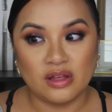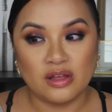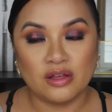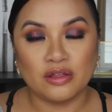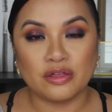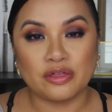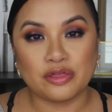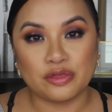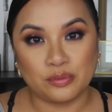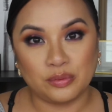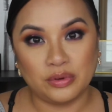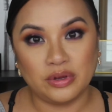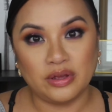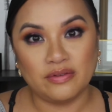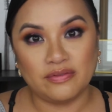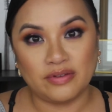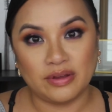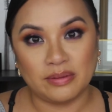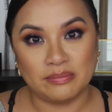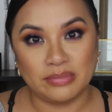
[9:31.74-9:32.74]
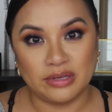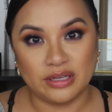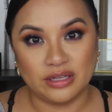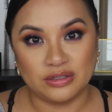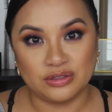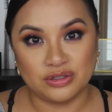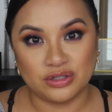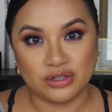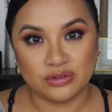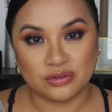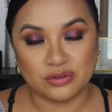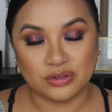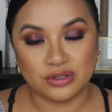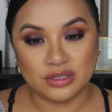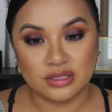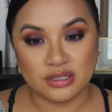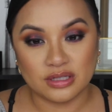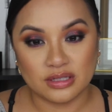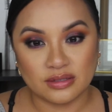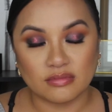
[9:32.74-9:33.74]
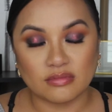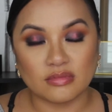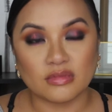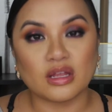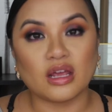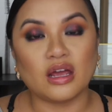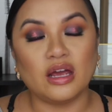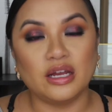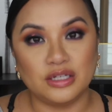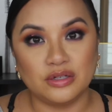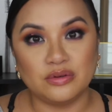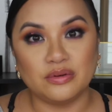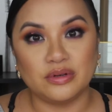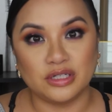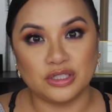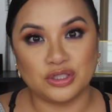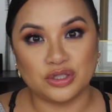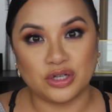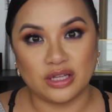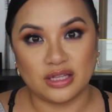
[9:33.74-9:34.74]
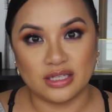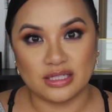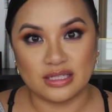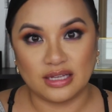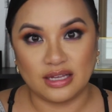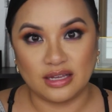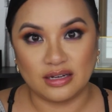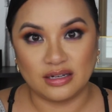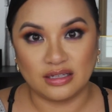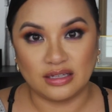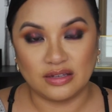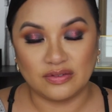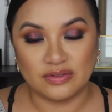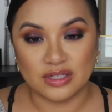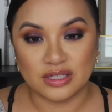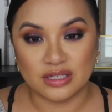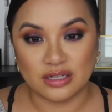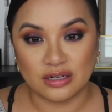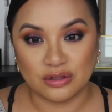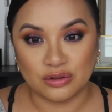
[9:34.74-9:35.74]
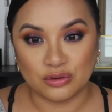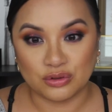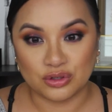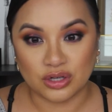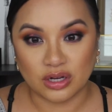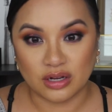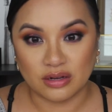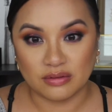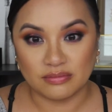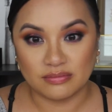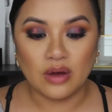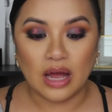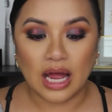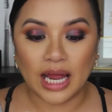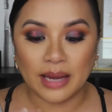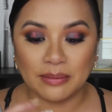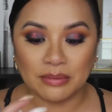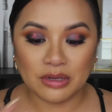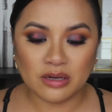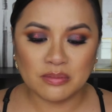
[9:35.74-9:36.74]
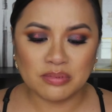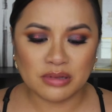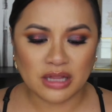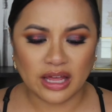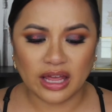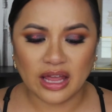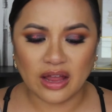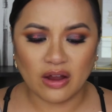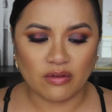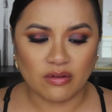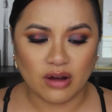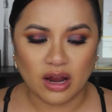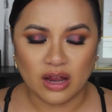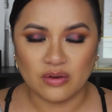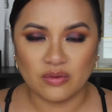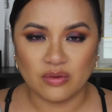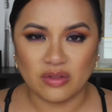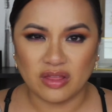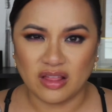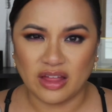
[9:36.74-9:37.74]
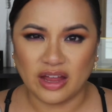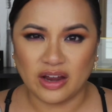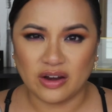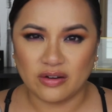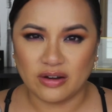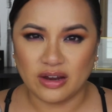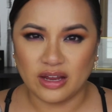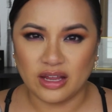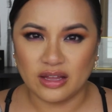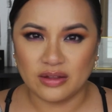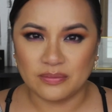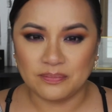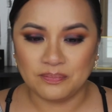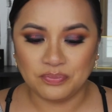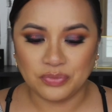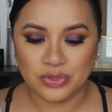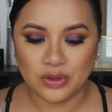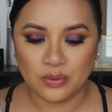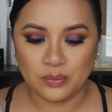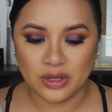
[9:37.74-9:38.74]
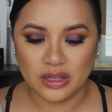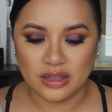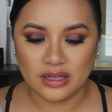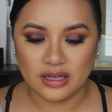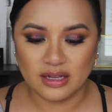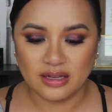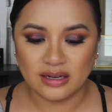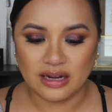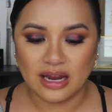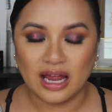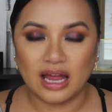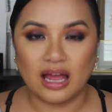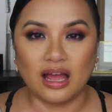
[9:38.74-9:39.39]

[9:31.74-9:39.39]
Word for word: Three if I'm being generous. I do want to try this again and give this another shot. I'm going to play around with layering with it.